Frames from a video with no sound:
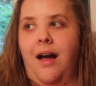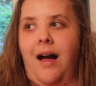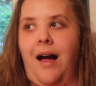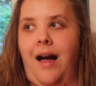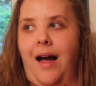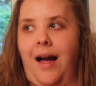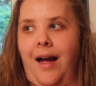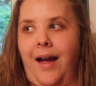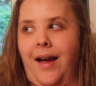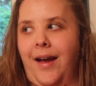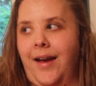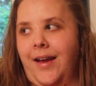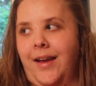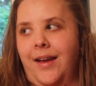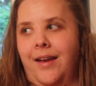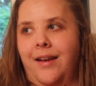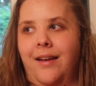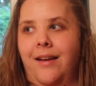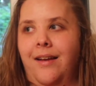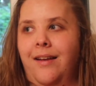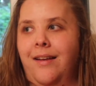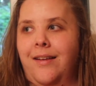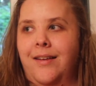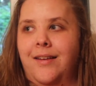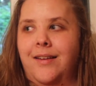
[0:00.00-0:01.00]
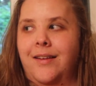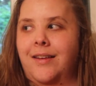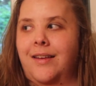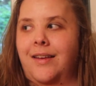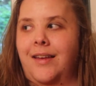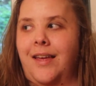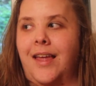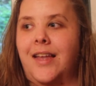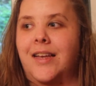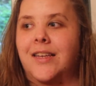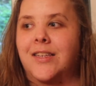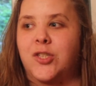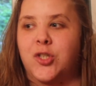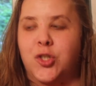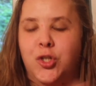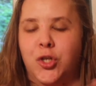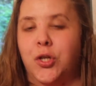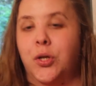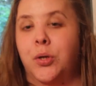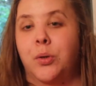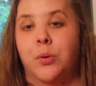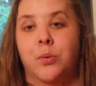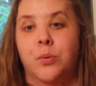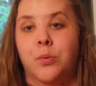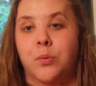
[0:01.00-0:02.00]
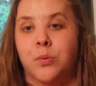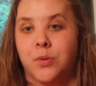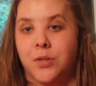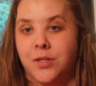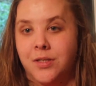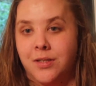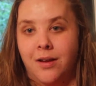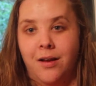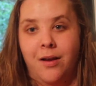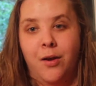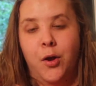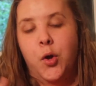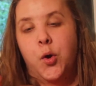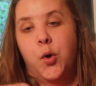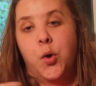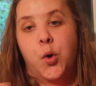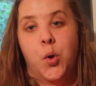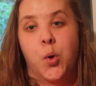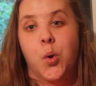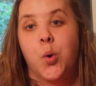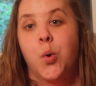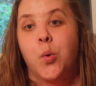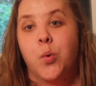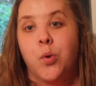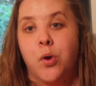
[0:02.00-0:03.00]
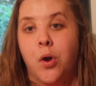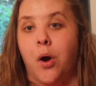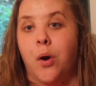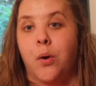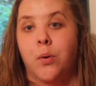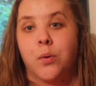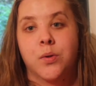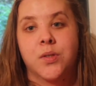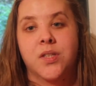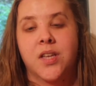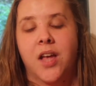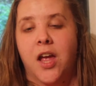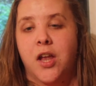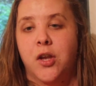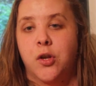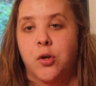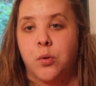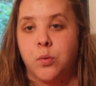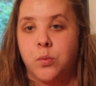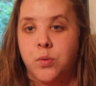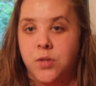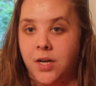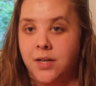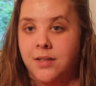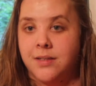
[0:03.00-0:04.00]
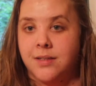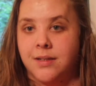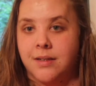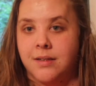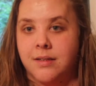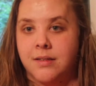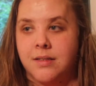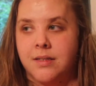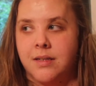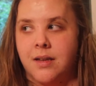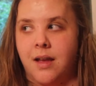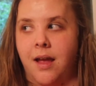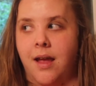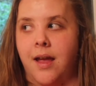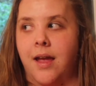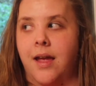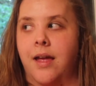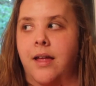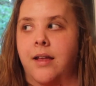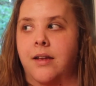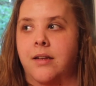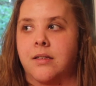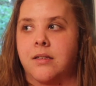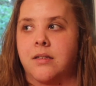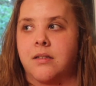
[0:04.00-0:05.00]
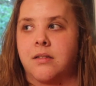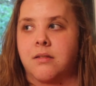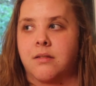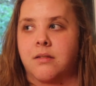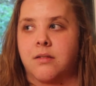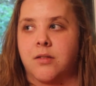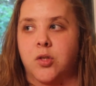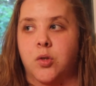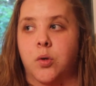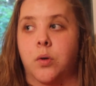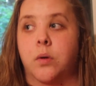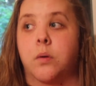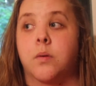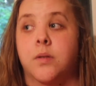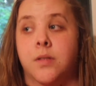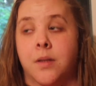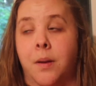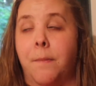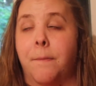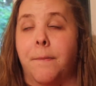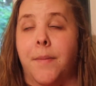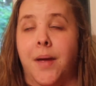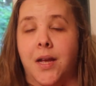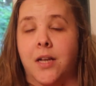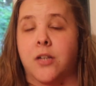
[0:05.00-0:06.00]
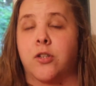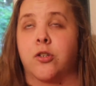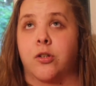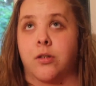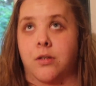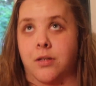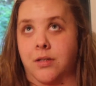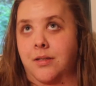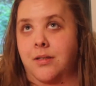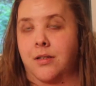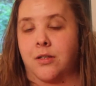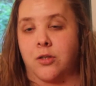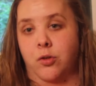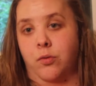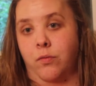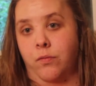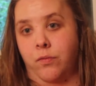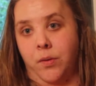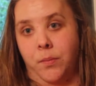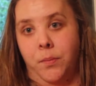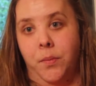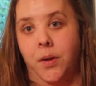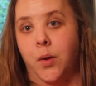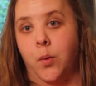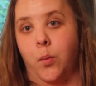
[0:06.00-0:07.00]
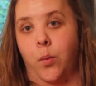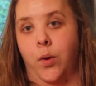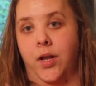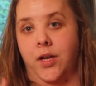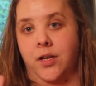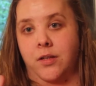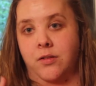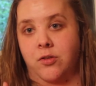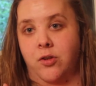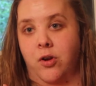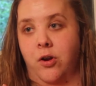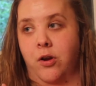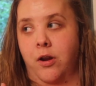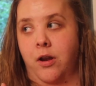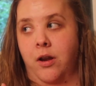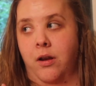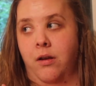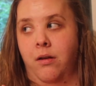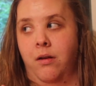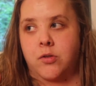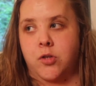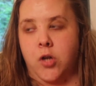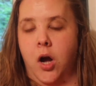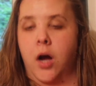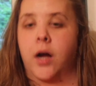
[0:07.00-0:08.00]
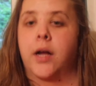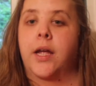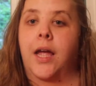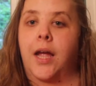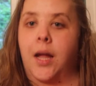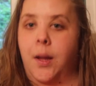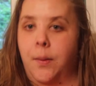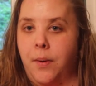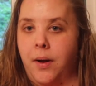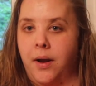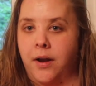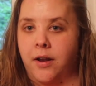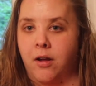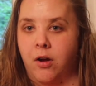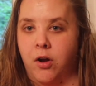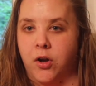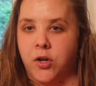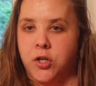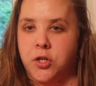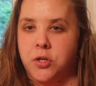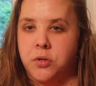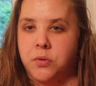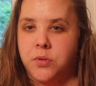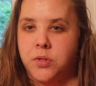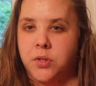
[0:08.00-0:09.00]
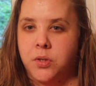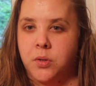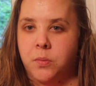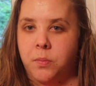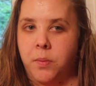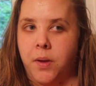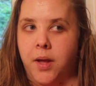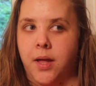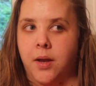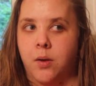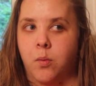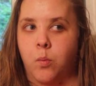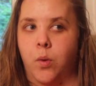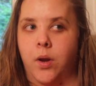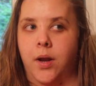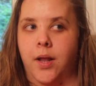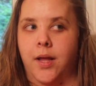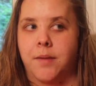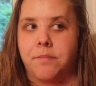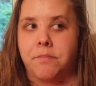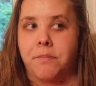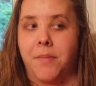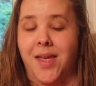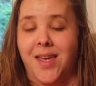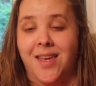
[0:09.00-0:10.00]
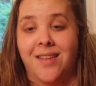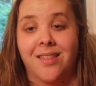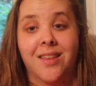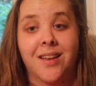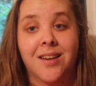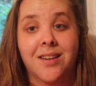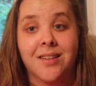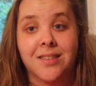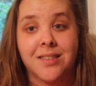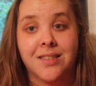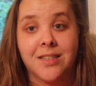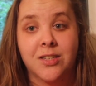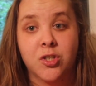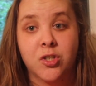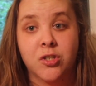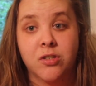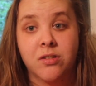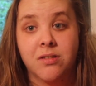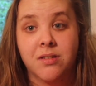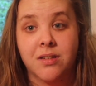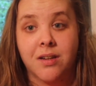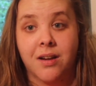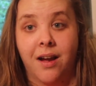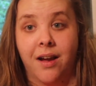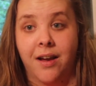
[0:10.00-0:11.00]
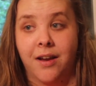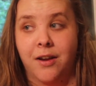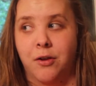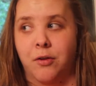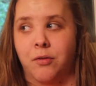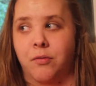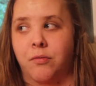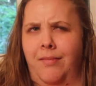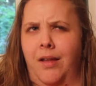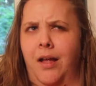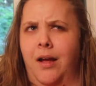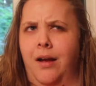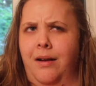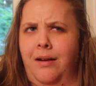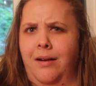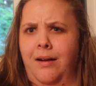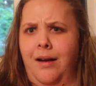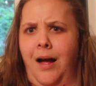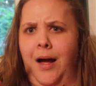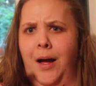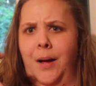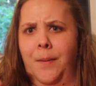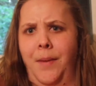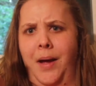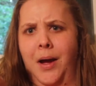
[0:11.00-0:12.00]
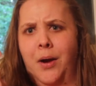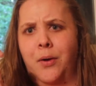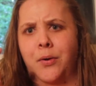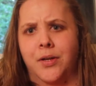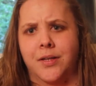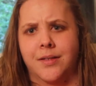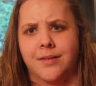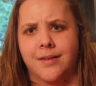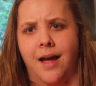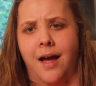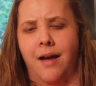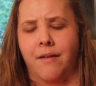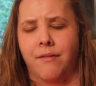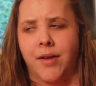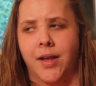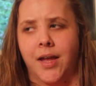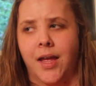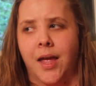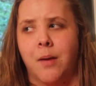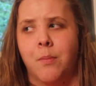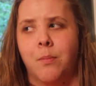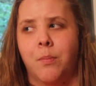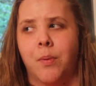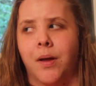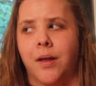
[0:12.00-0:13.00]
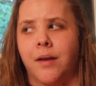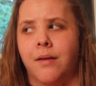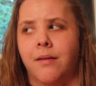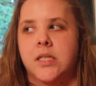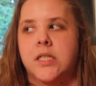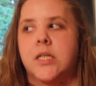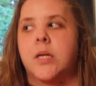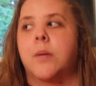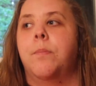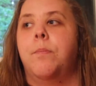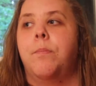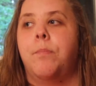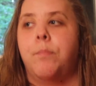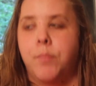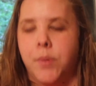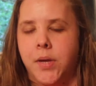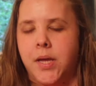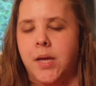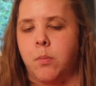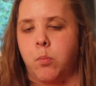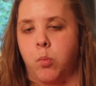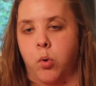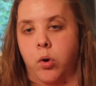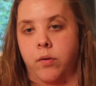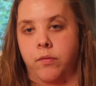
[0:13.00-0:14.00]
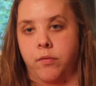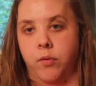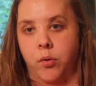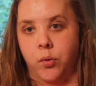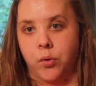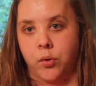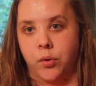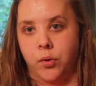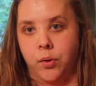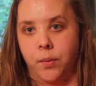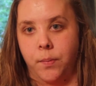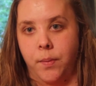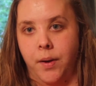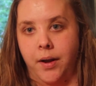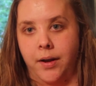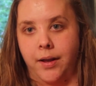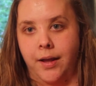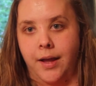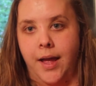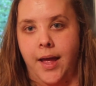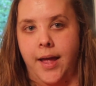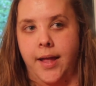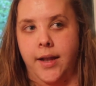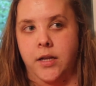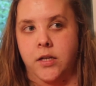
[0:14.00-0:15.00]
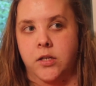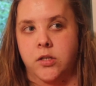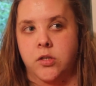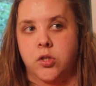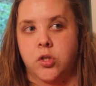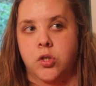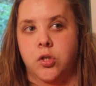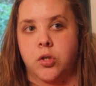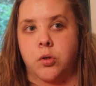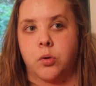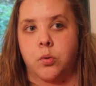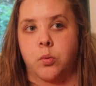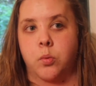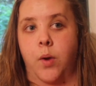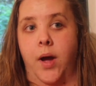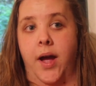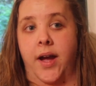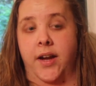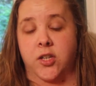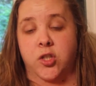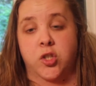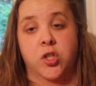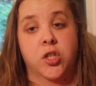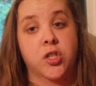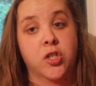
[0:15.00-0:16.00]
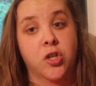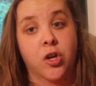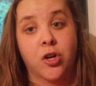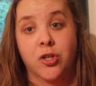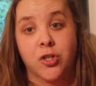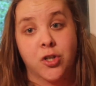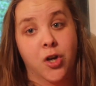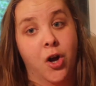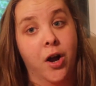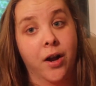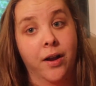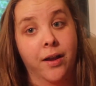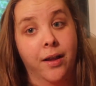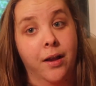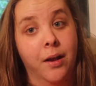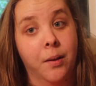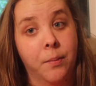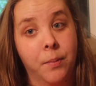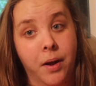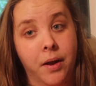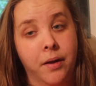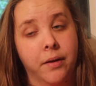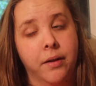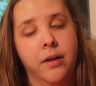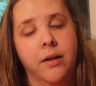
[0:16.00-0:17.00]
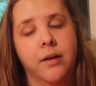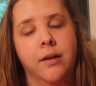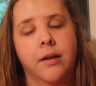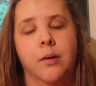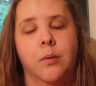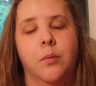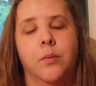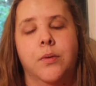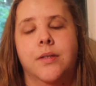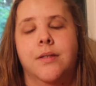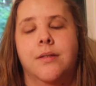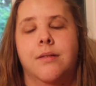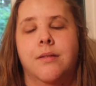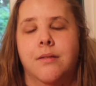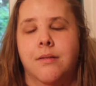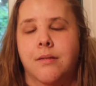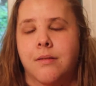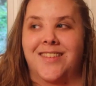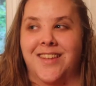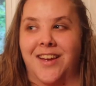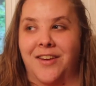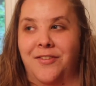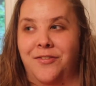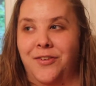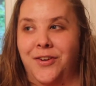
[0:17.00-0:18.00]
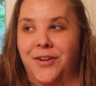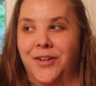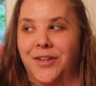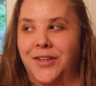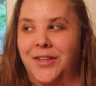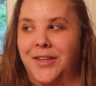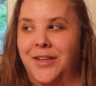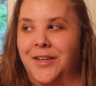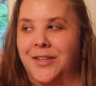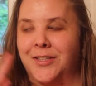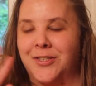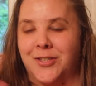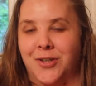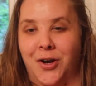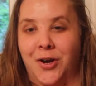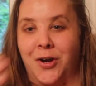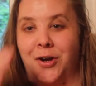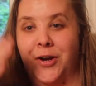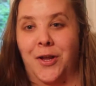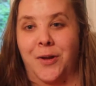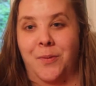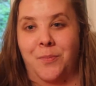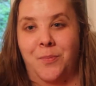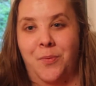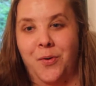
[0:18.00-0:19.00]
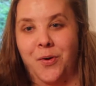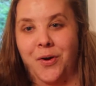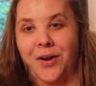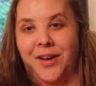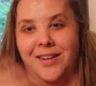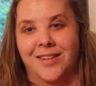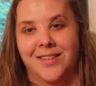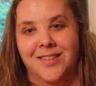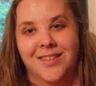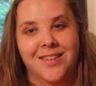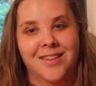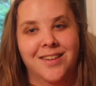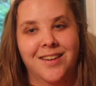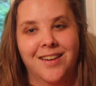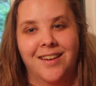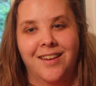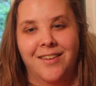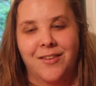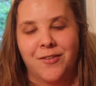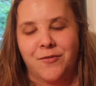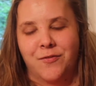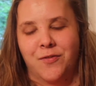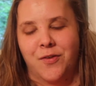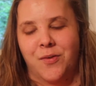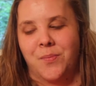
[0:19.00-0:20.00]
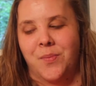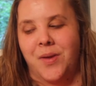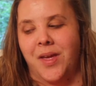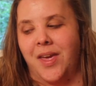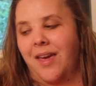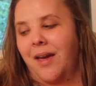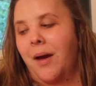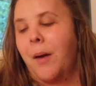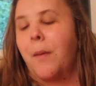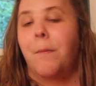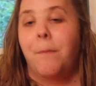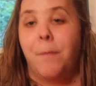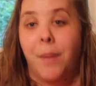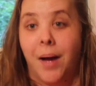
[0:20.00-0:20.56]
I can choose who knows and who doesn't. And so it was a major decision for me when I started talking about it on YouTube, and when I made the decision to kind of not come out as having it, but to be more vocal about it and to actually start talking about it. It was definitely a turning point for me.